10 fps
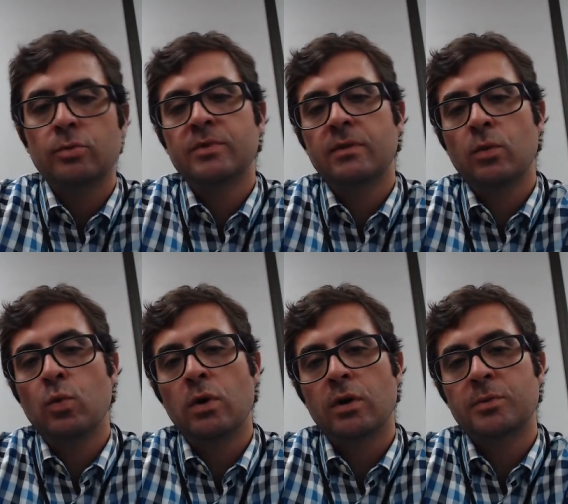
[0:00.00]
terms of
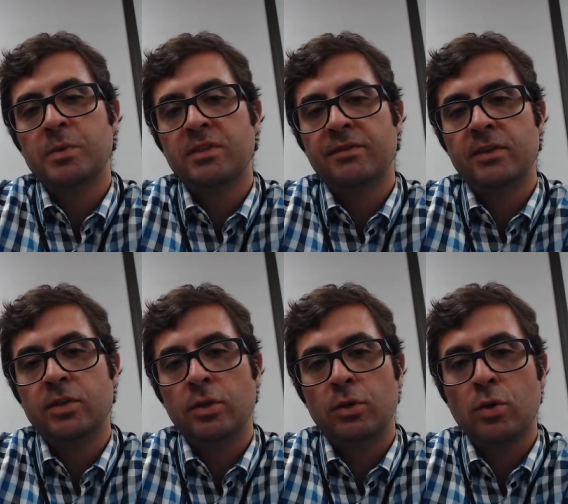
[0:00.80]
the work
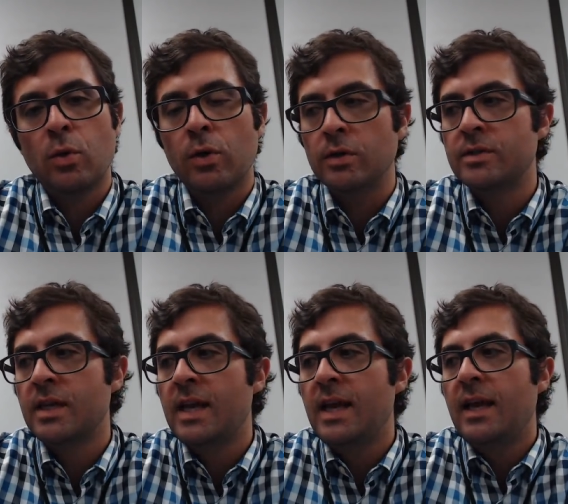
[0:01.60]
specific to your
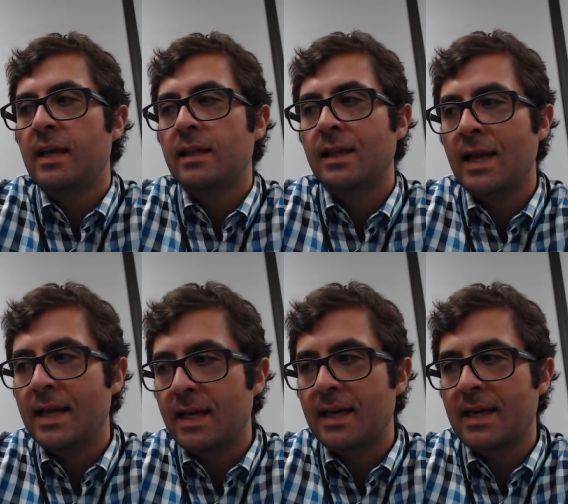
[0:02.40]
course,
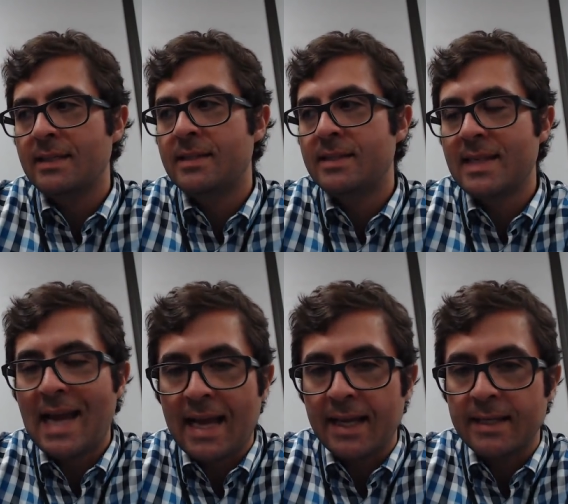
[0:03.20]
like I had
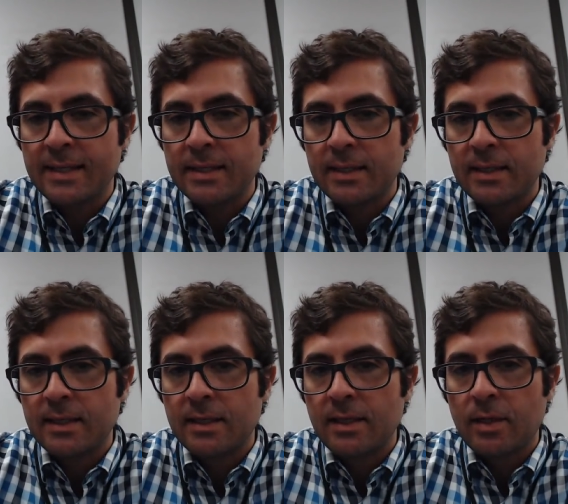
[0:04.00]
said
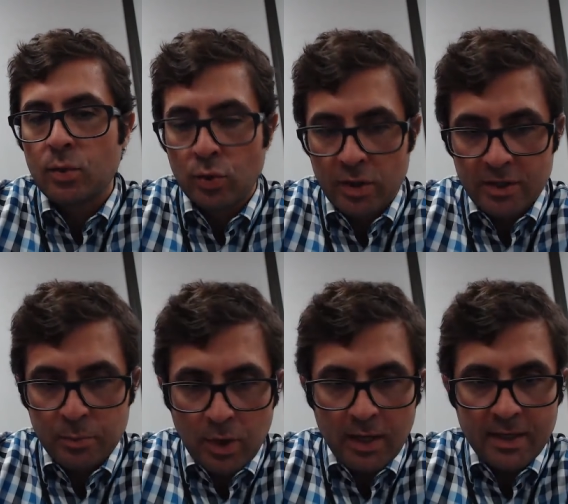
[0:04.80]
through this
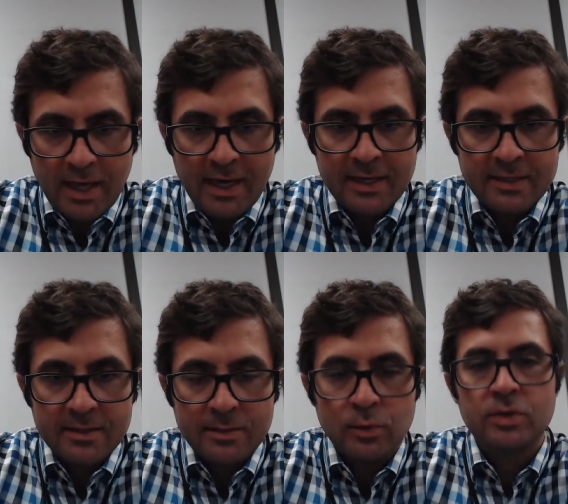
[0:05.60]

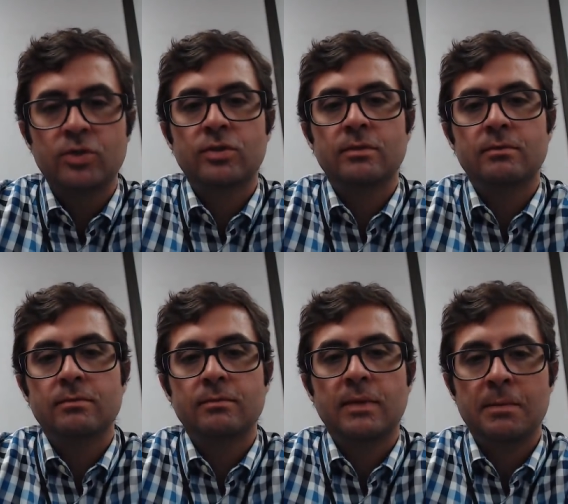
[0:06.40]
broadcast, which
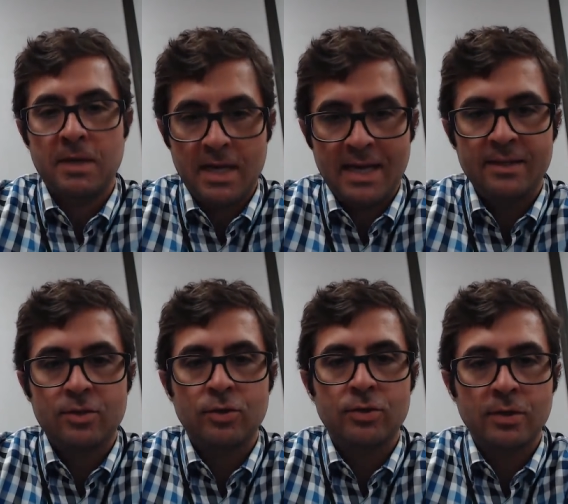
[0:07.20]
I'm going to
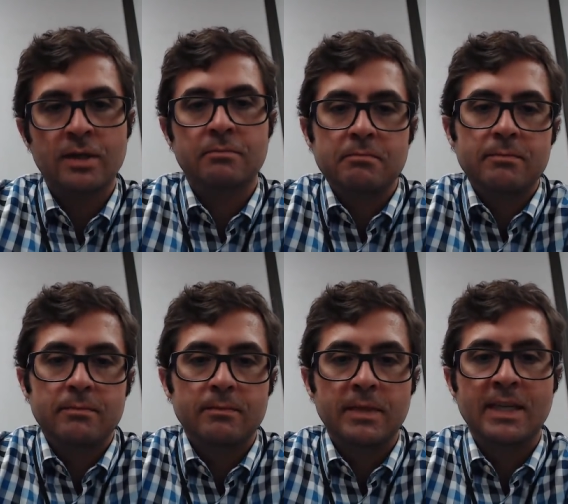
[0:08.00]
answer so that
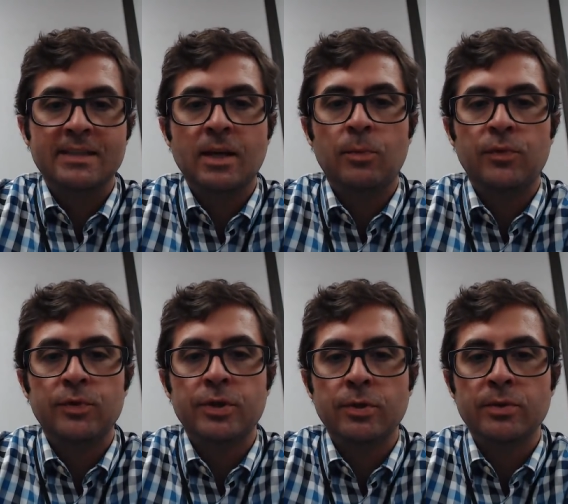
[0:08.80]
it is helpful
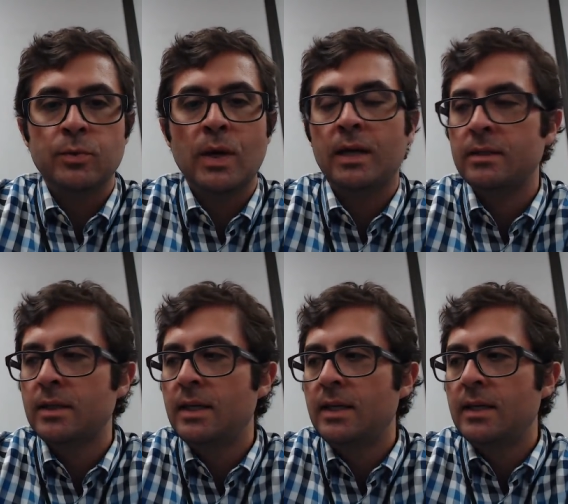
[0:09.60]
to you as well,